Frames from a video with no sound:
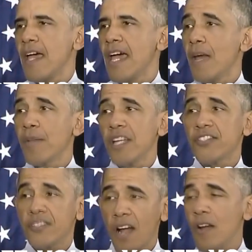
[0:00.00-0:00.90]
And I'm going to
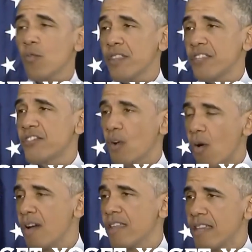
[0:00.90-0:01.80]
start with the
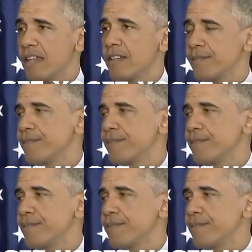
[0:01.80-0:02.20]
story that